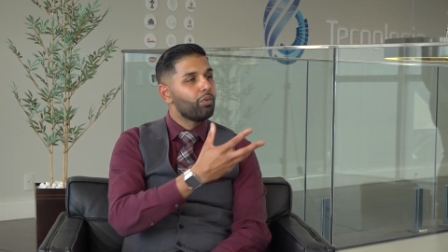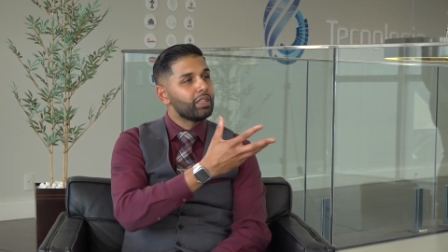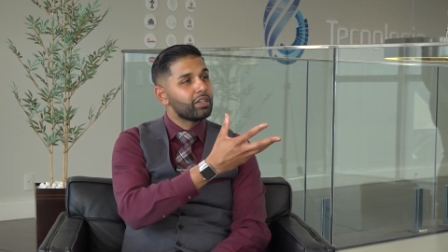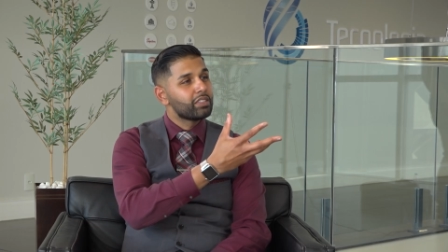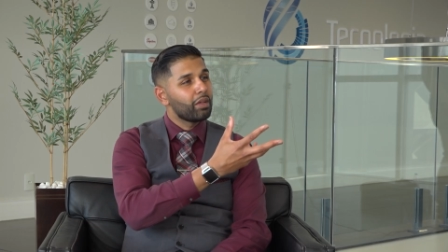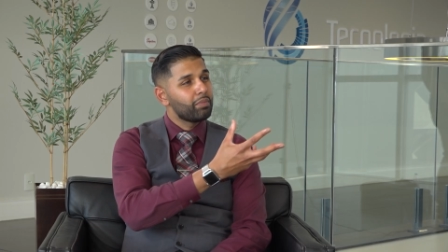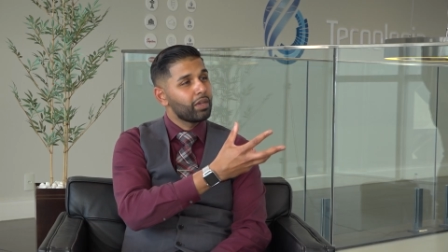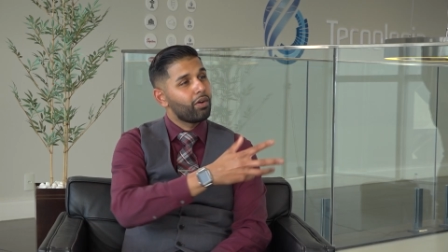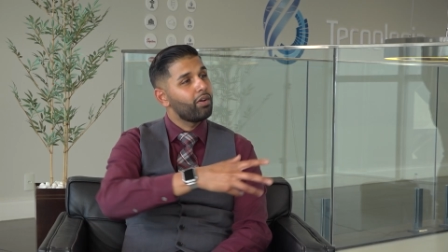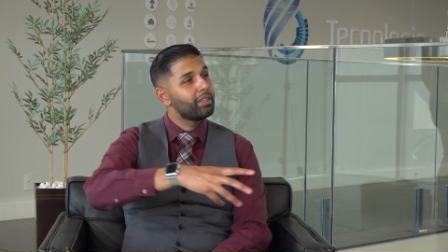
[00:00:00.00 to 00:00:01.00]
there's something
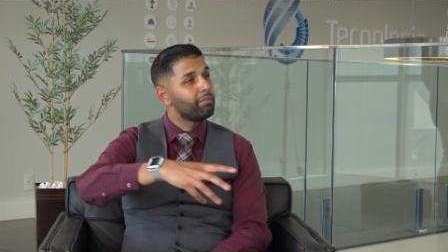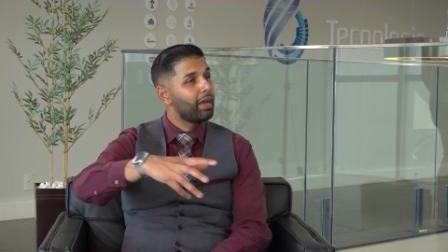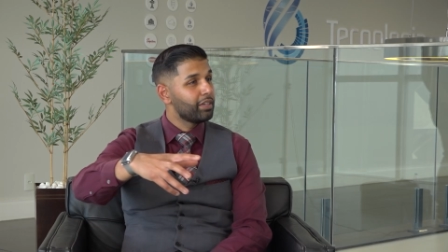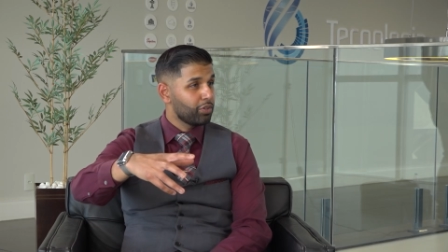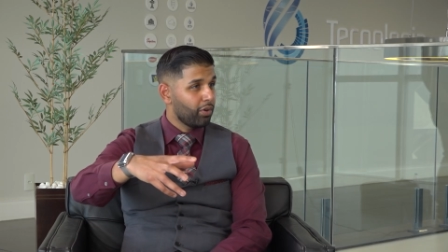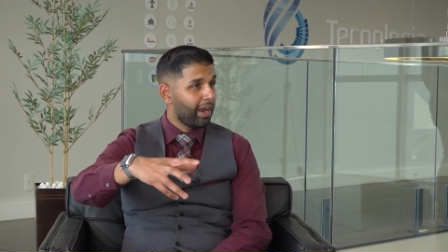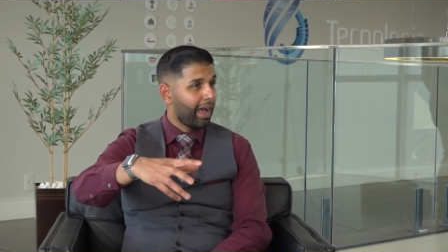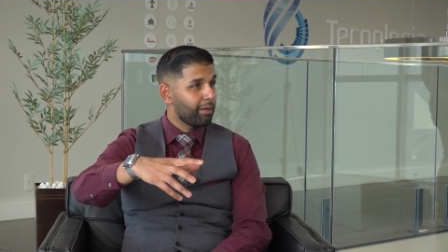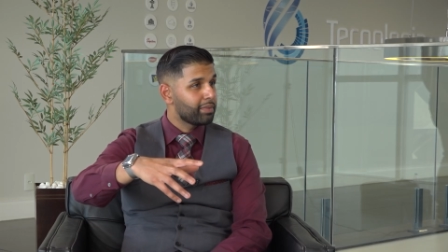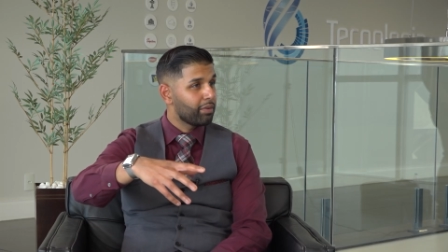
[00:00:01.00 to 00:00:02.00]
called the mentor
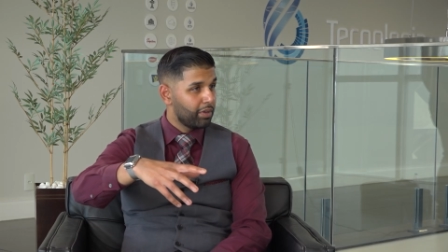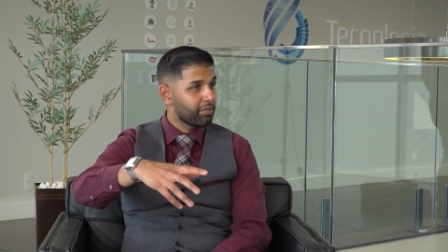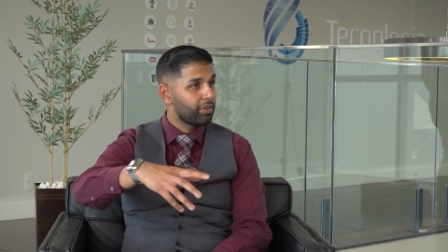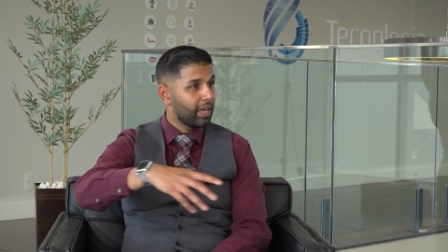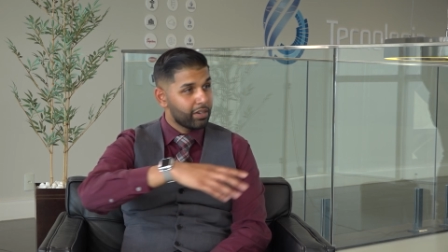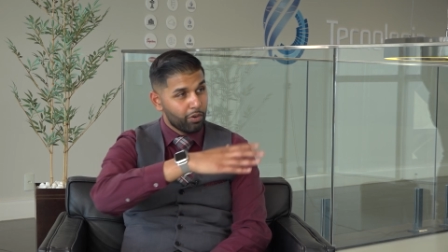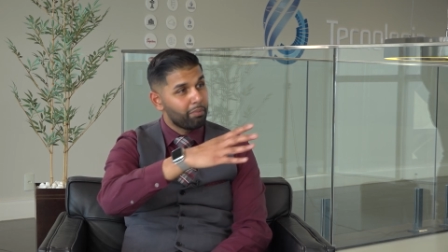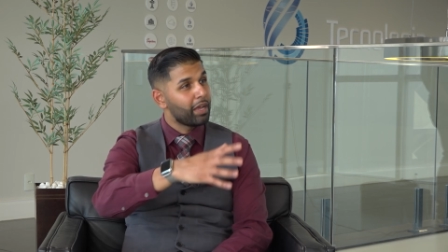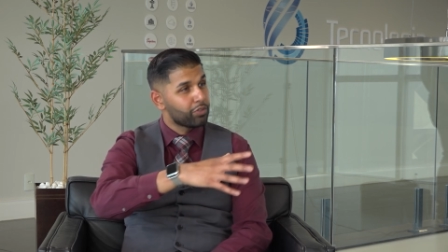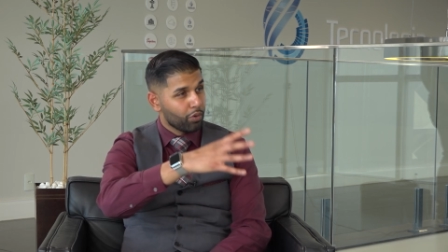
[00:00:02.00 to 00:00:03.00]
app that we've created or
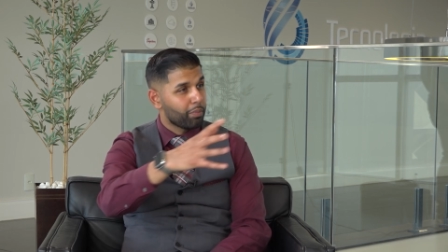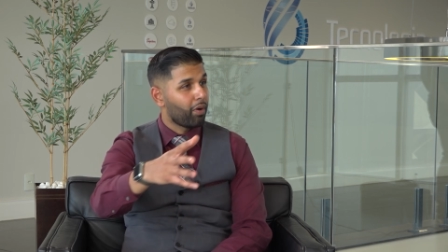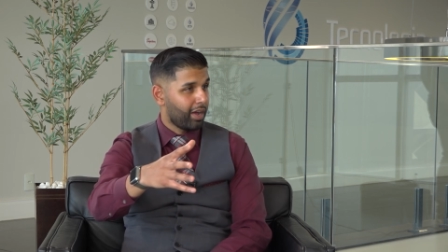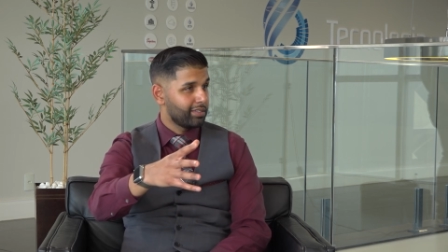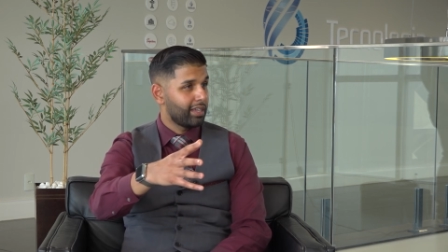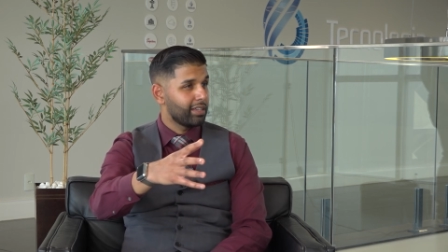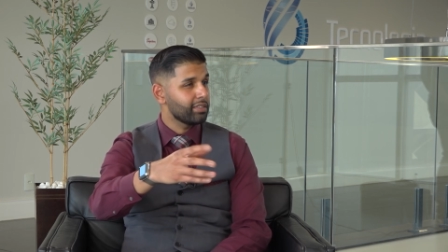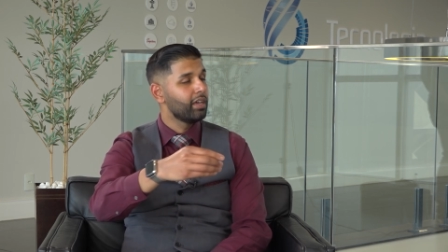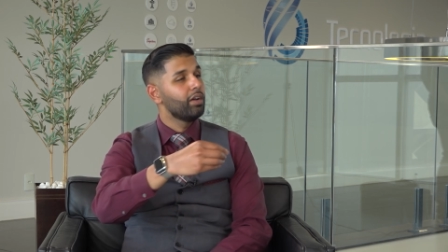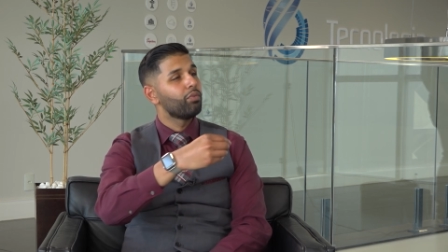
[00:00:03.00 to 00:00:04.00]
mentor process
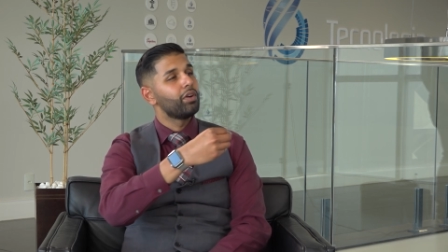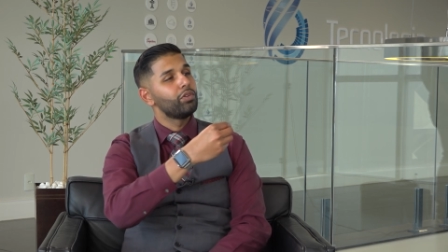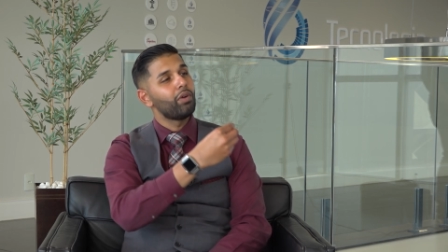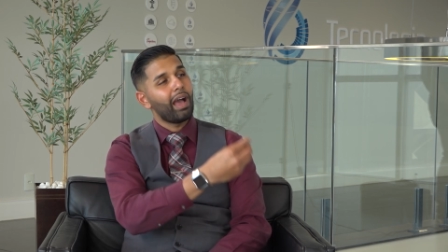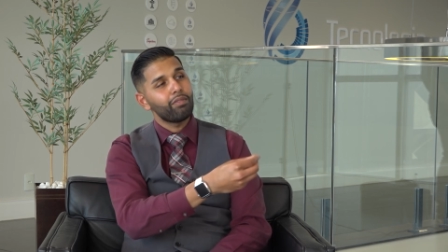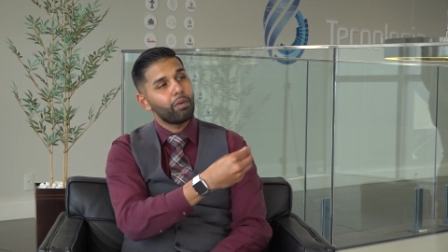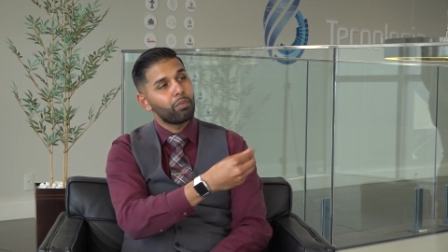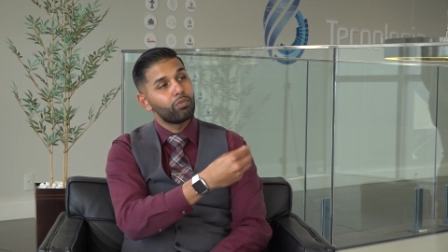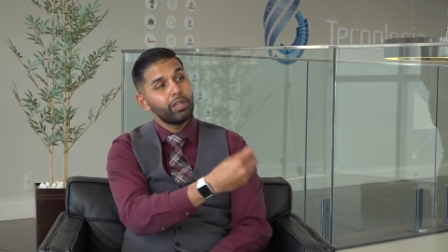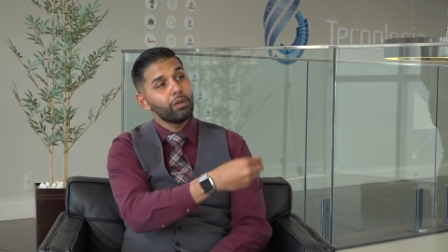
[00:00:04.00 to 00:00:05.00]
where you have a
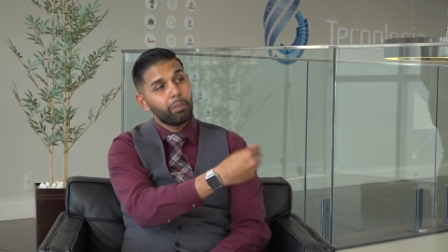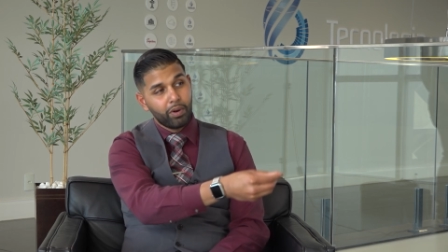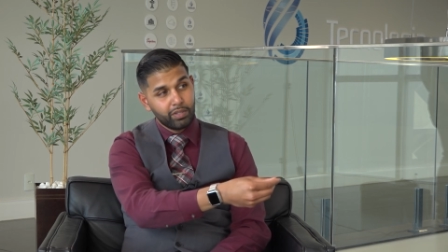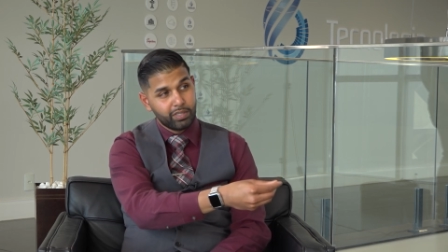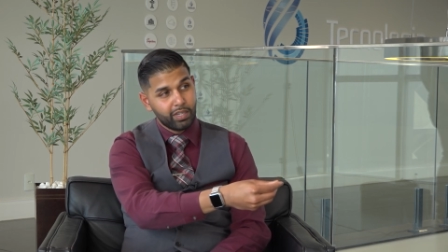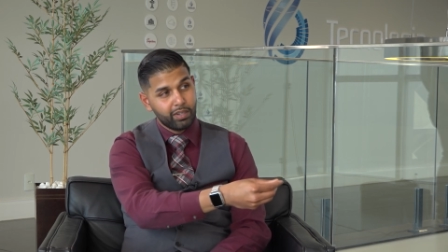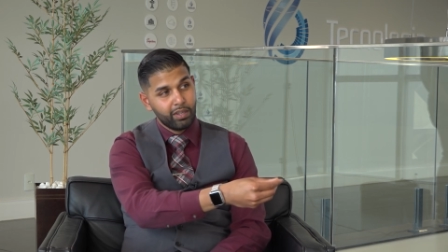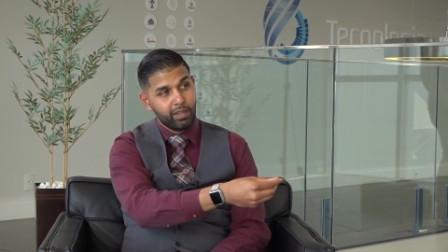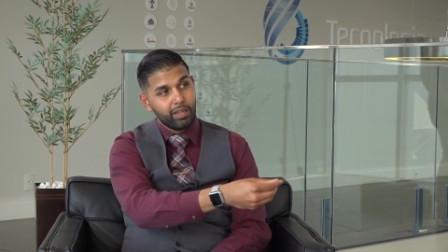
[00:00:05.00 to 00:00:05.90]
real person